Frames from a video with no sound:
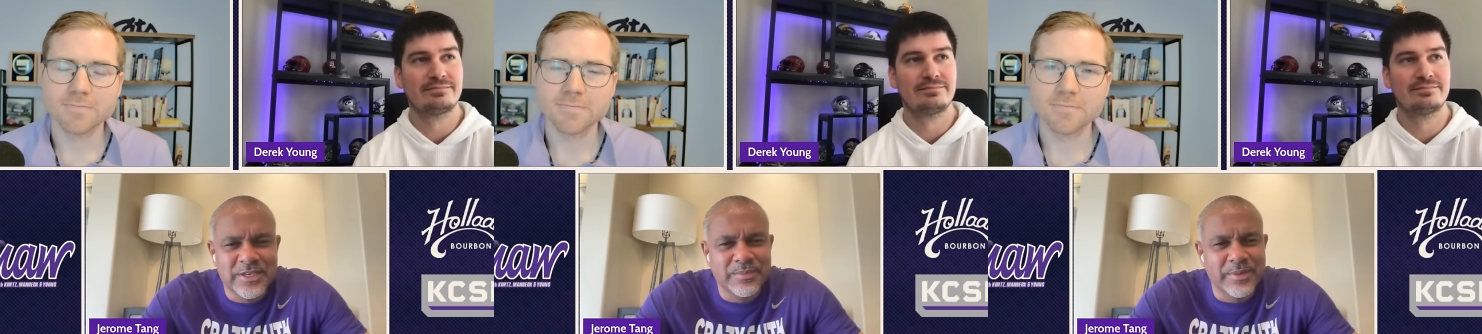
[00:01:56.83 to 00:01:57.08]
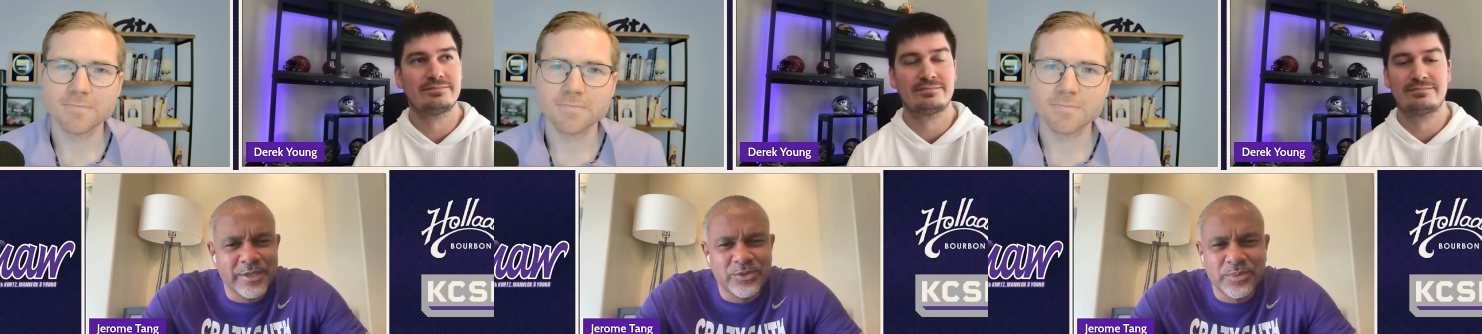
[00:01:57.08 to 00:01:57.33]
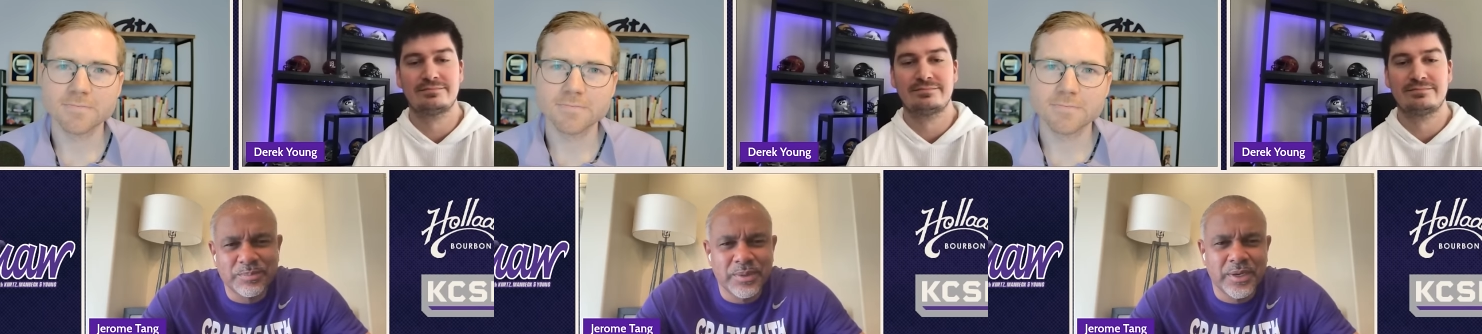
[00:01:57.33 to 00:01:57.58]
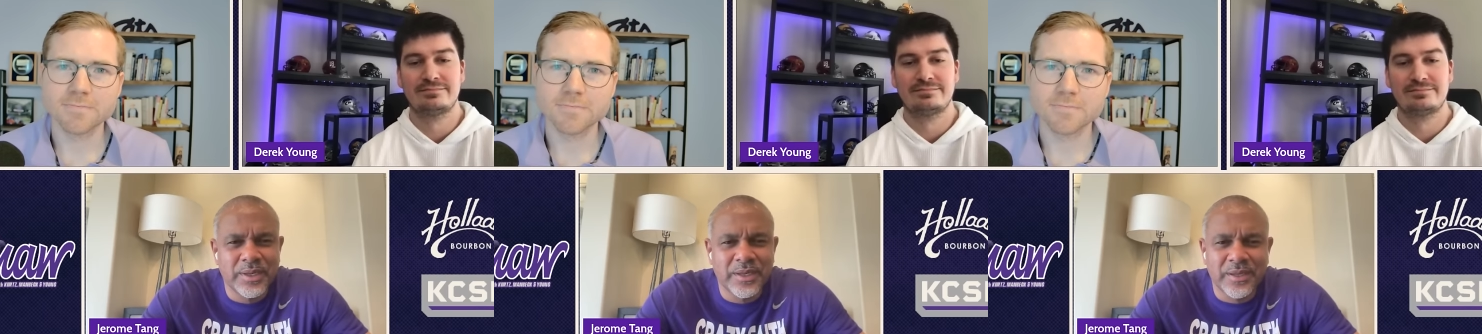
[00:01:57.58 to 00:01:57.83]
Speaker 1: teammates with
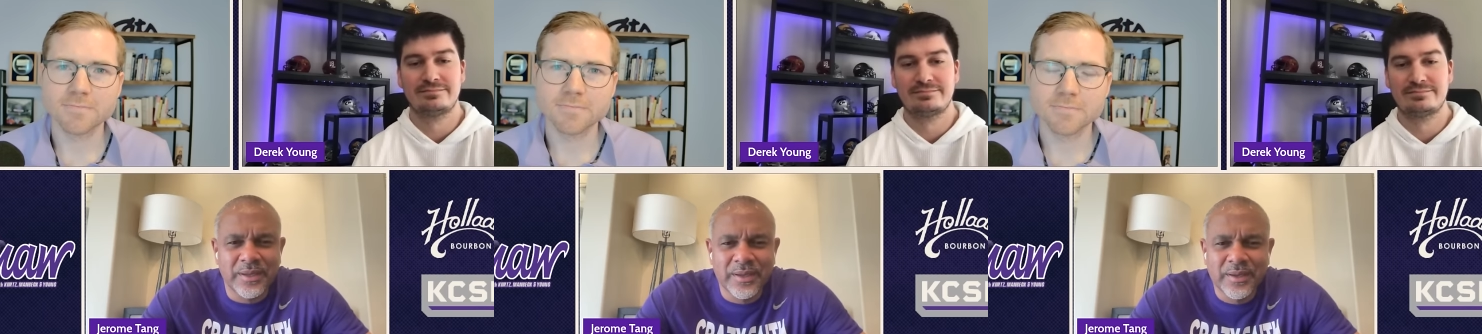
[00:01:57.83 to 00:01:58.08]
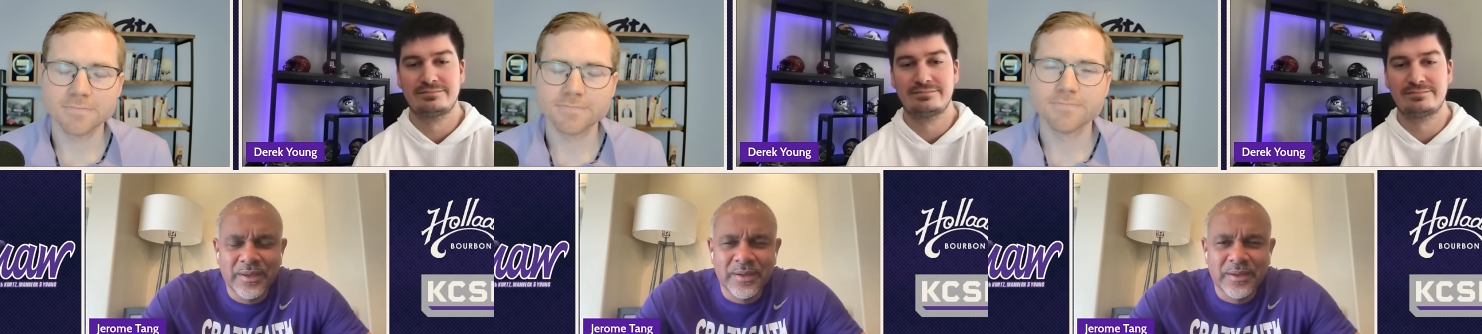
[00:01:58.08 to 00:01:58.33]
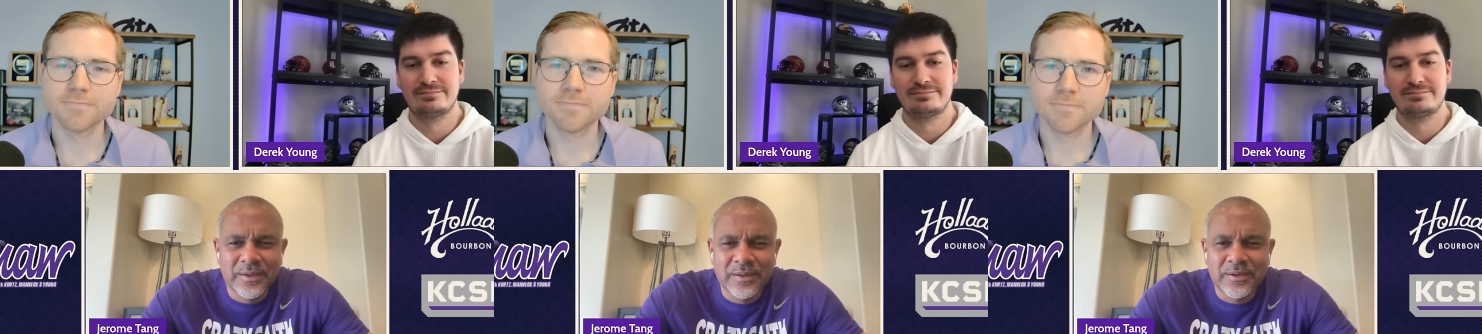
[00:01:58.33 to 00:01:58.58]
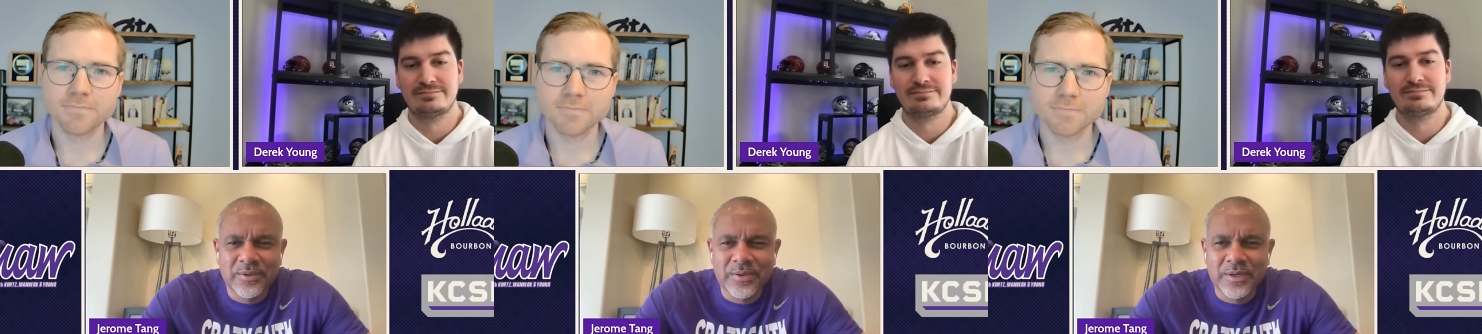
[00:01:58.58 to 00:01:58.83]
Buddy.
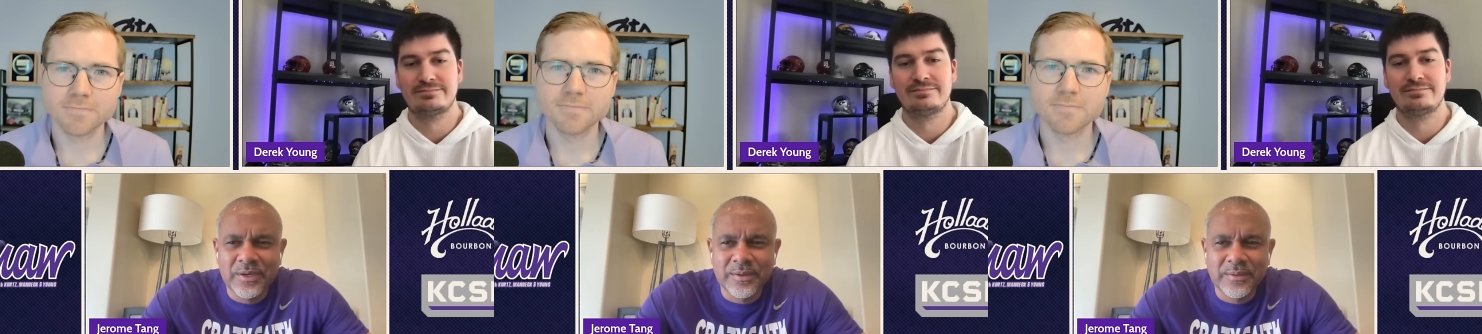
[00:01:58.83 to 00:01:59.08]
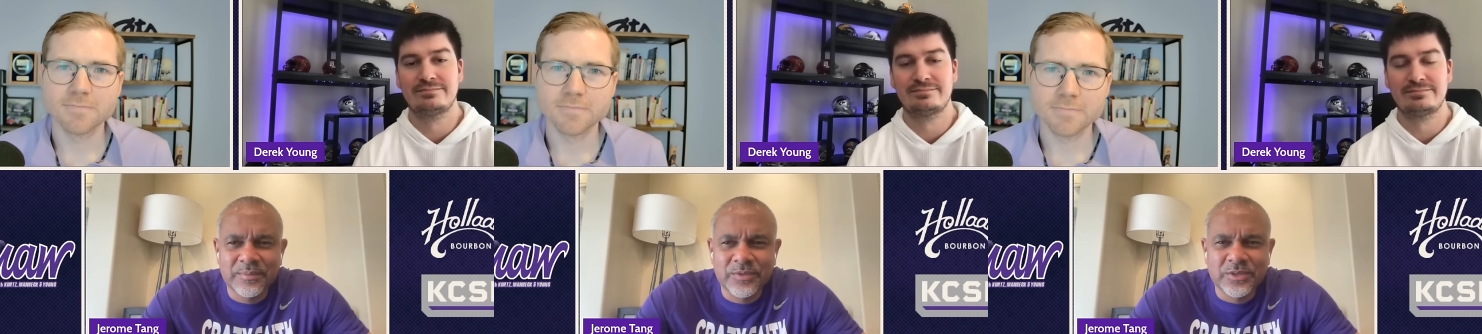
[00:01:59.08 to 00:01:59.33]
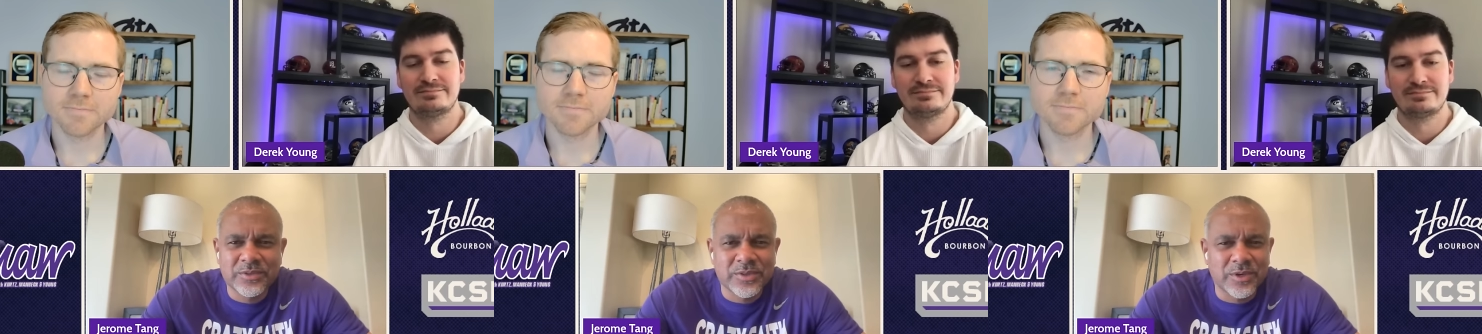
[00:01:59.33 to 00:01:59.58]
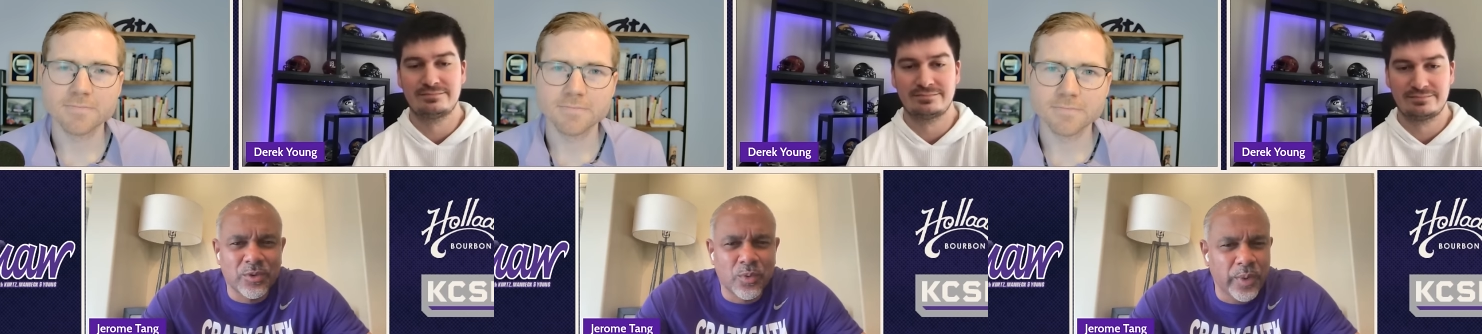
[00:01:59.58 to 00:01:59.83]
You know, uh,
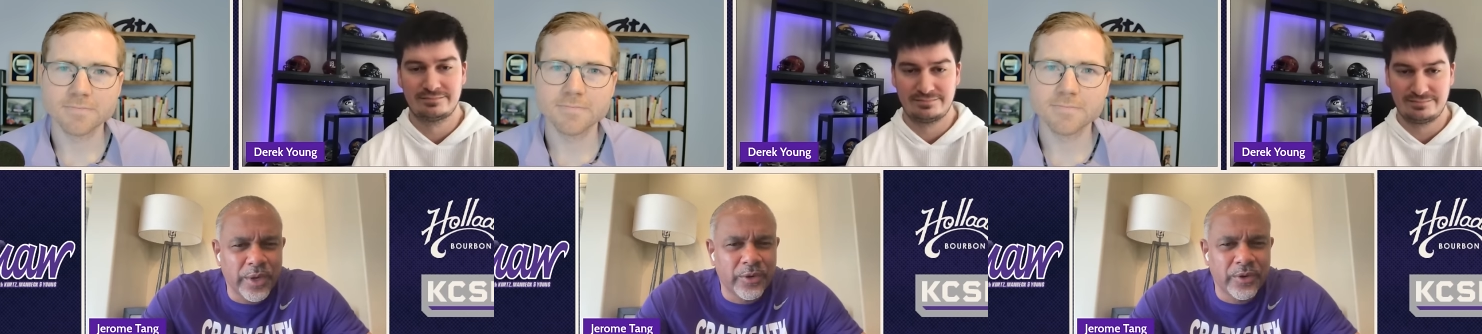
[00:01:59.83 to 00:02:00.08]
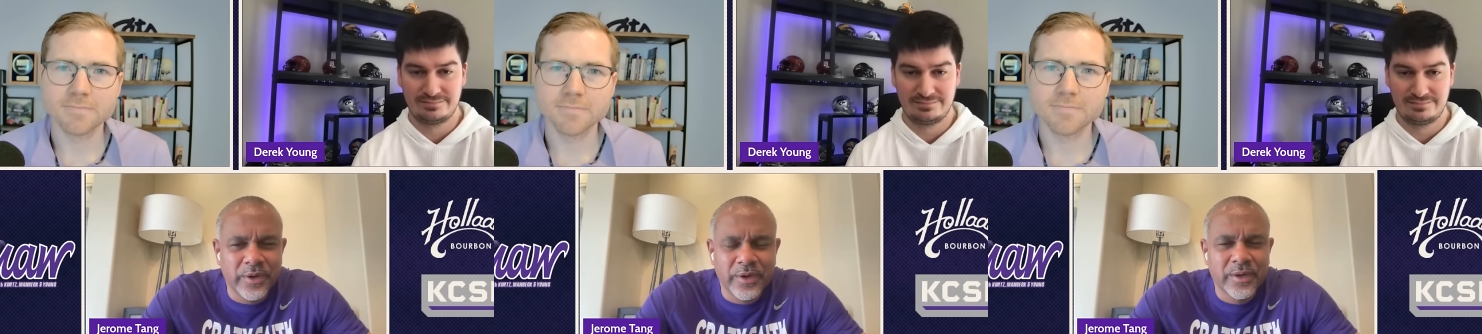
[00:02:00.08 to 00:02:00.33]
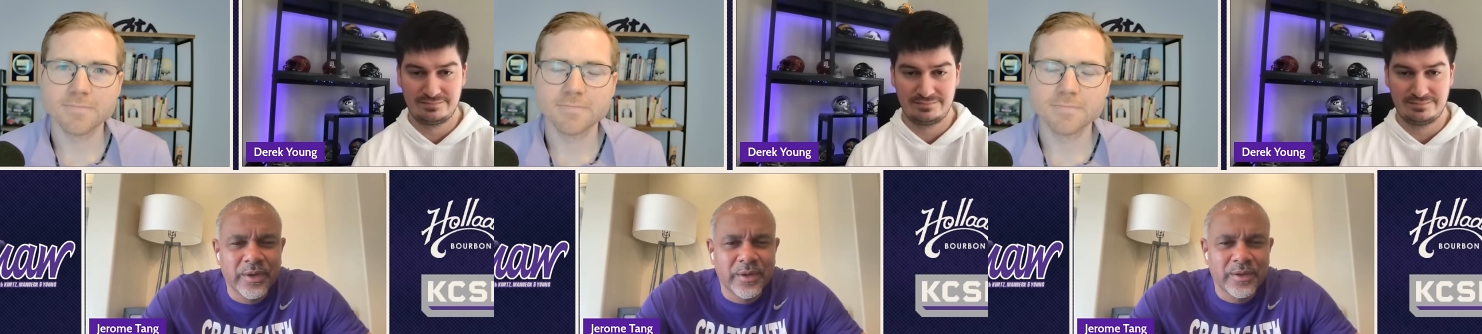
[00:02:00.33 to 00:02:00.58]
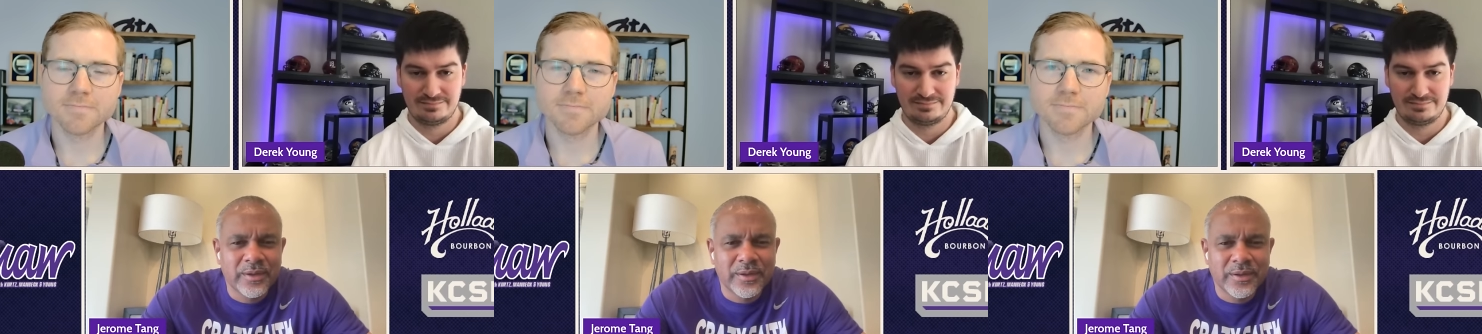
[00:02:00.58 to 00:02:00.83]
just a winner,
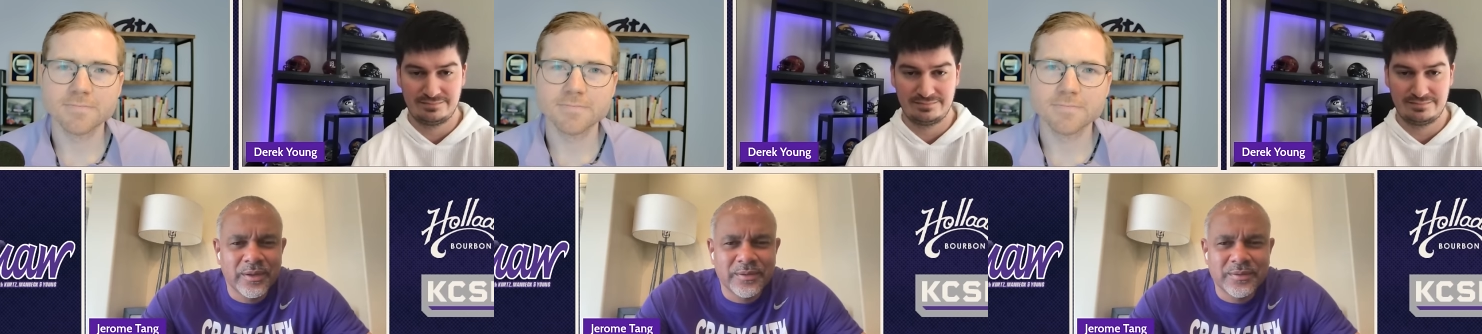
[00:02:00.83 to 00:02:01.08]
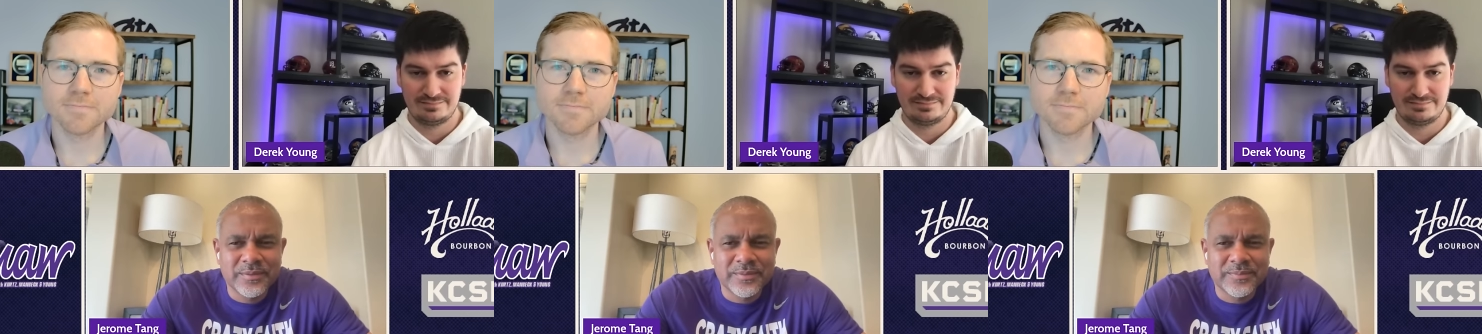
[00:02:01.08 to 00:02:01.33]
uh,